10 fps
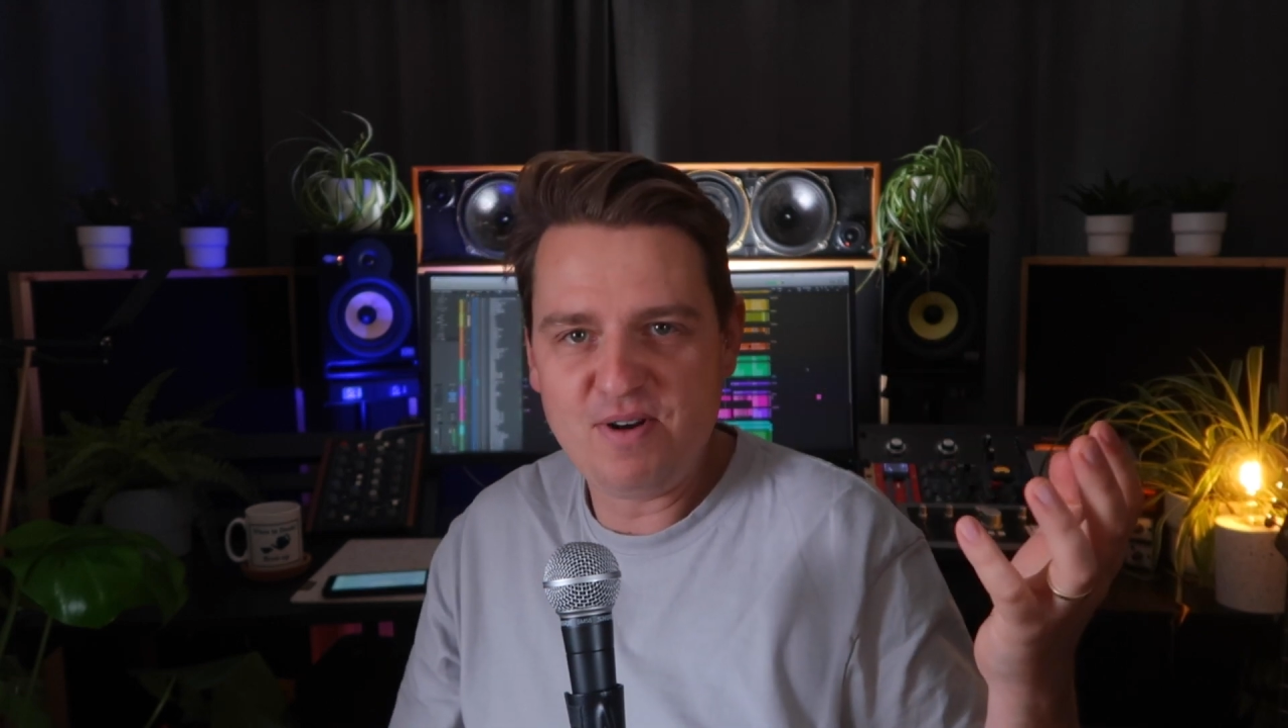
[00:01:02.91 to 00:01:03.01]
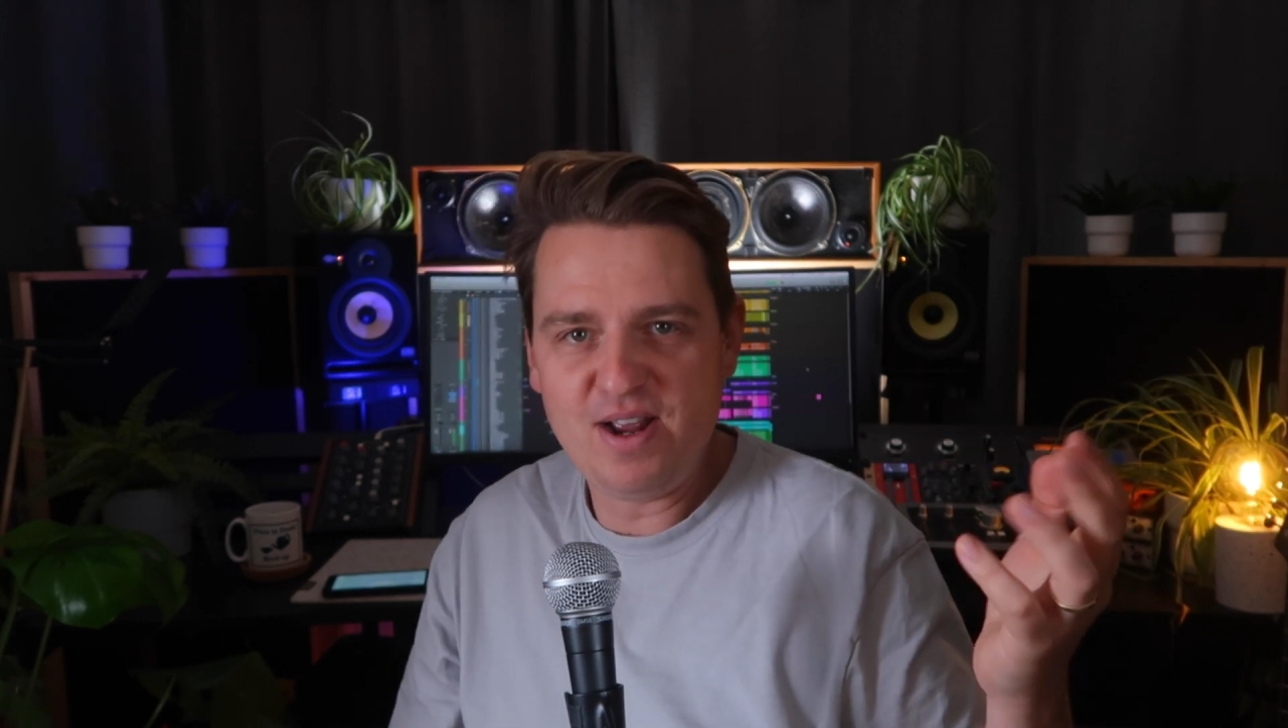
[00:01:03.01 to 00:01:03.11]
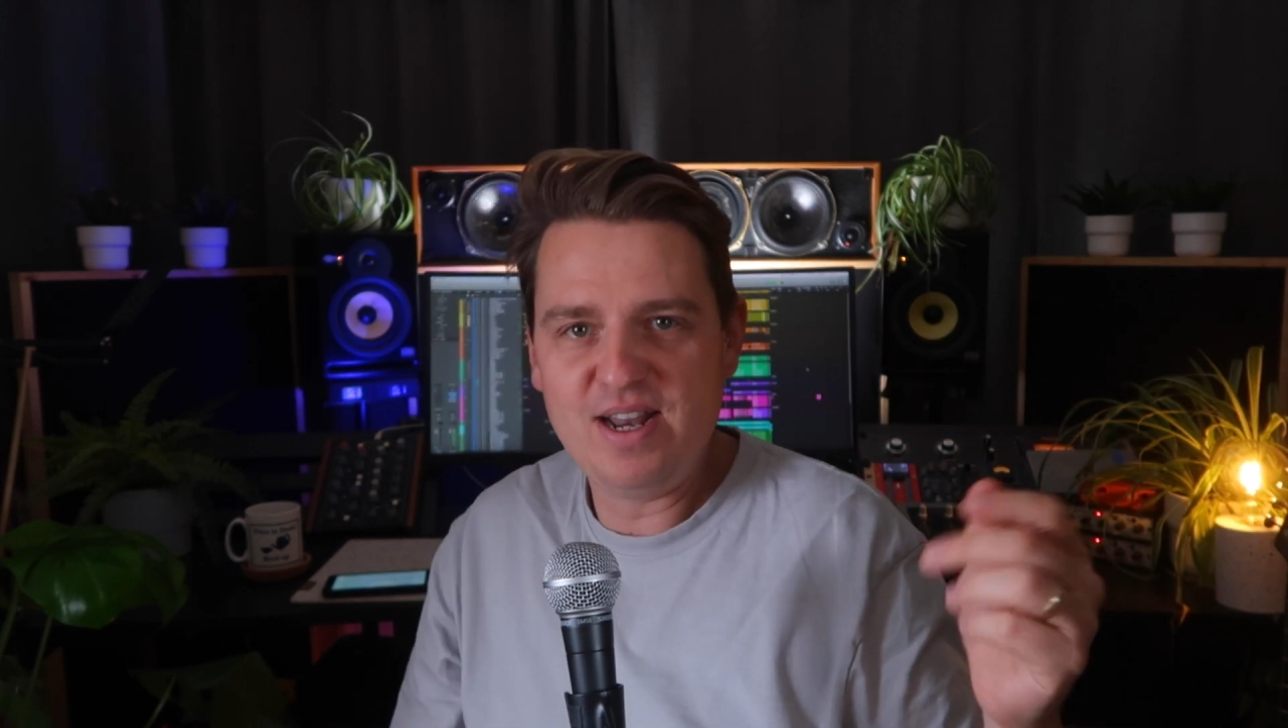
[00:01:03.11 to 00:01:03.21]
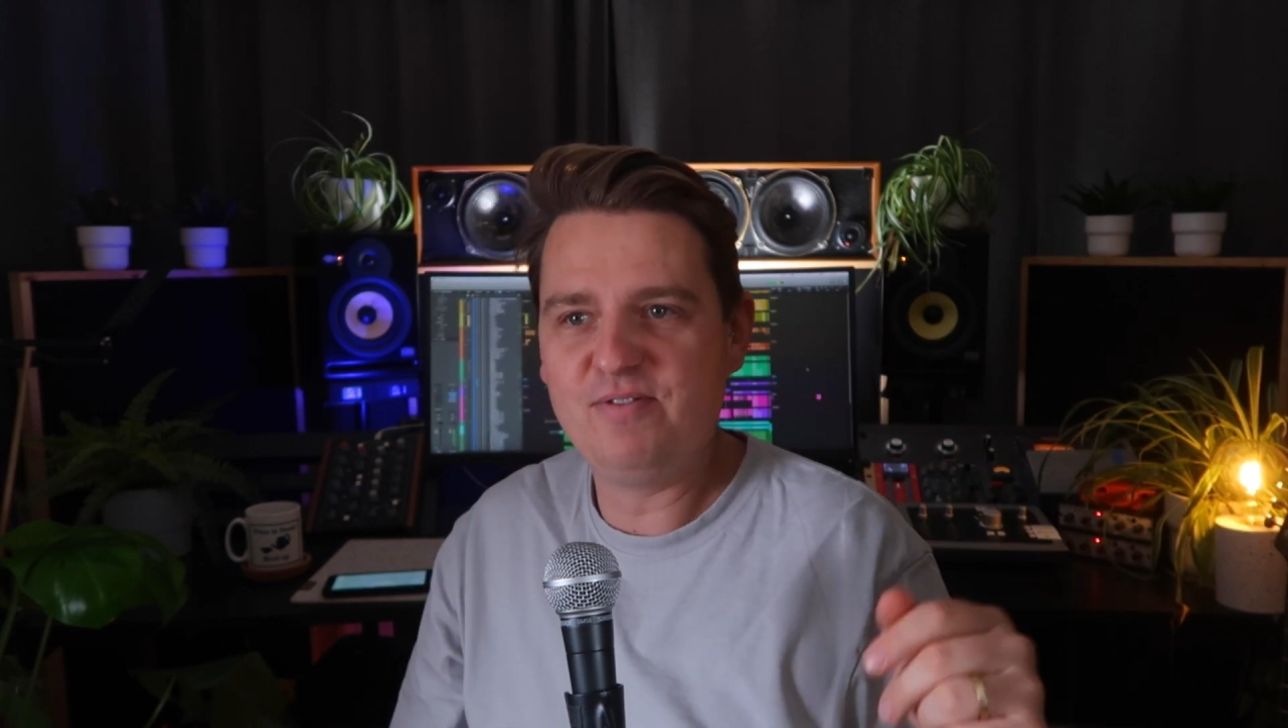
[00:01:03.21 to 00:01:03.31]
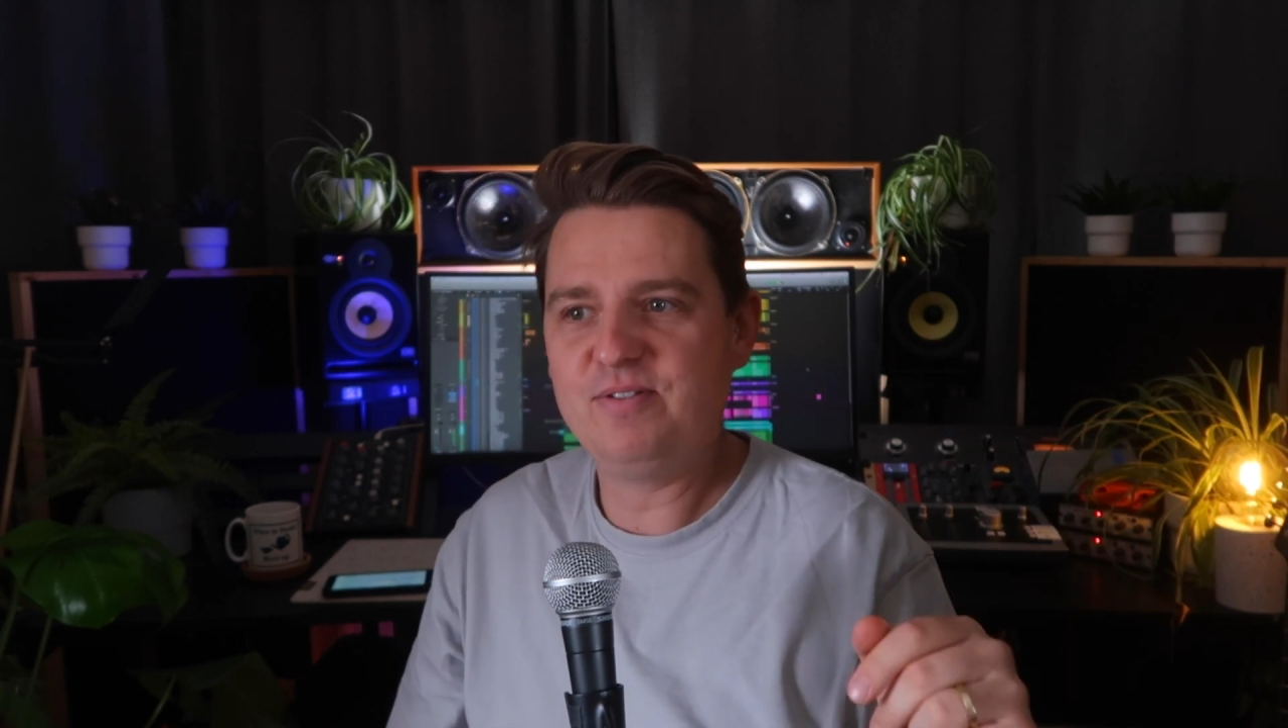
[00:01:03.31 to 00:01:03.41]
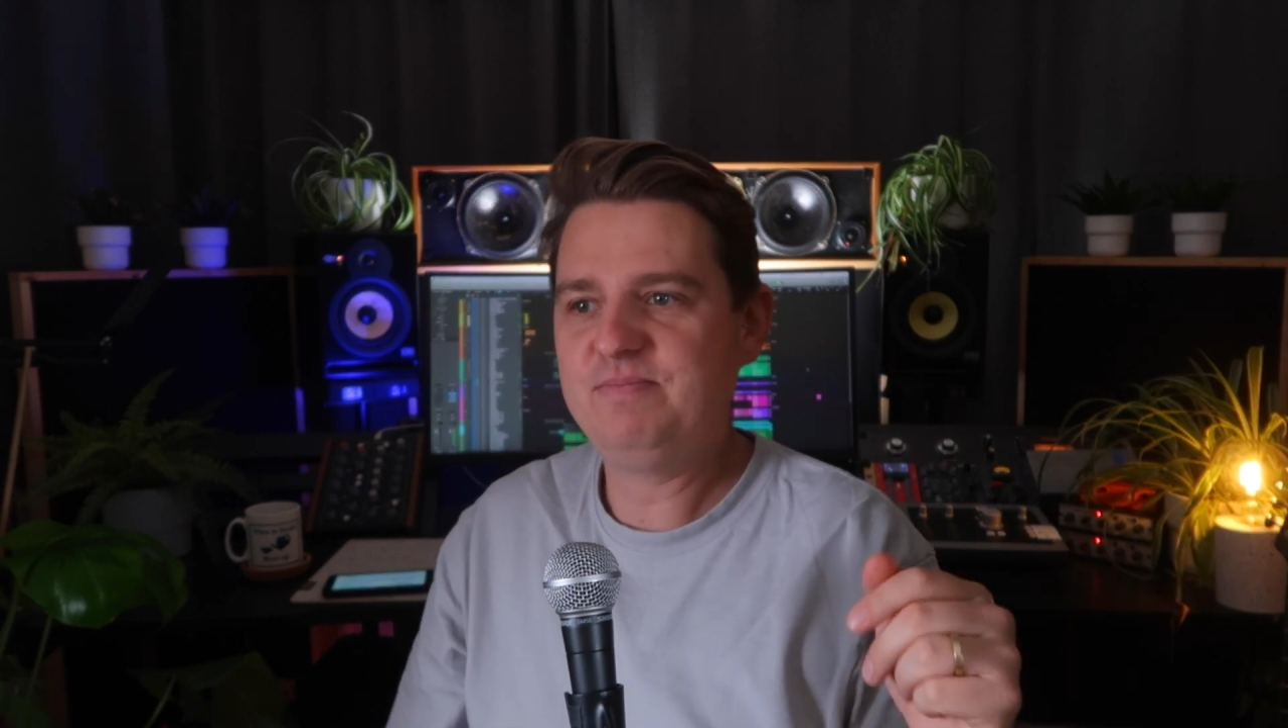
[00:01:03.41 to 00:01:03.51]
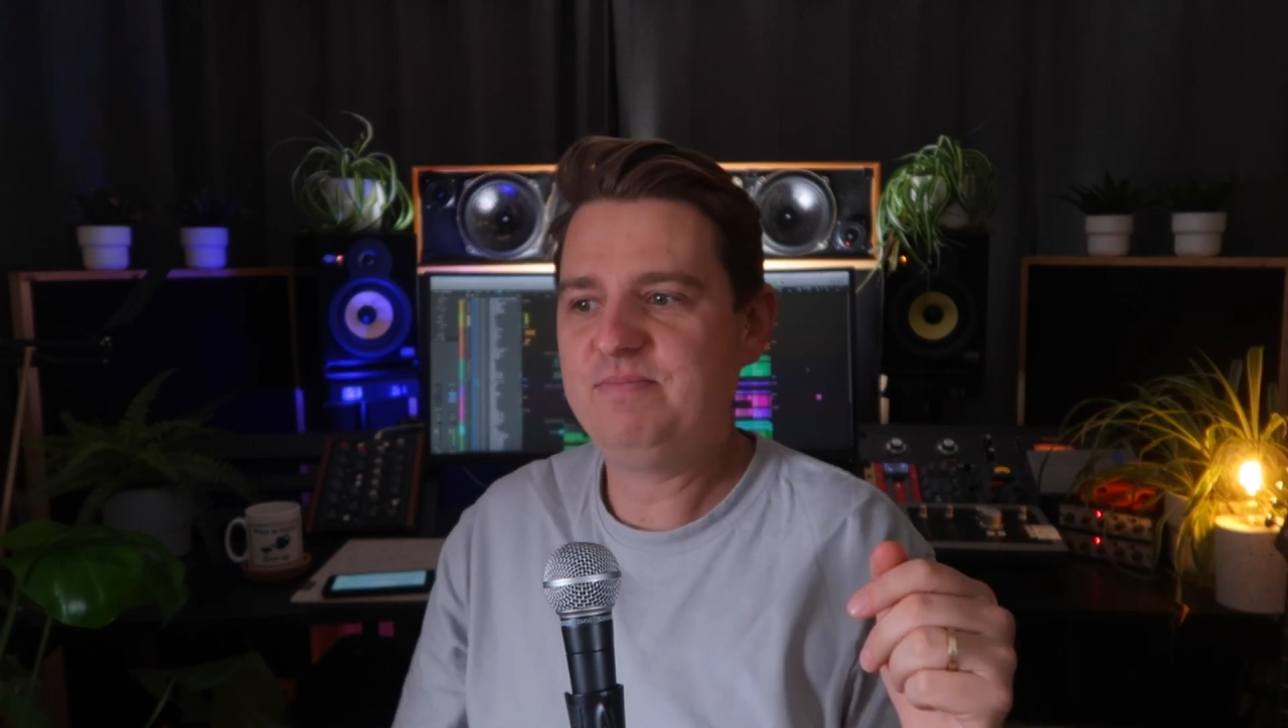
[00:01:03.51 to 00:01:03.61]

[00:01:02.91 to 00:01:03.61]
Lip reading: right level.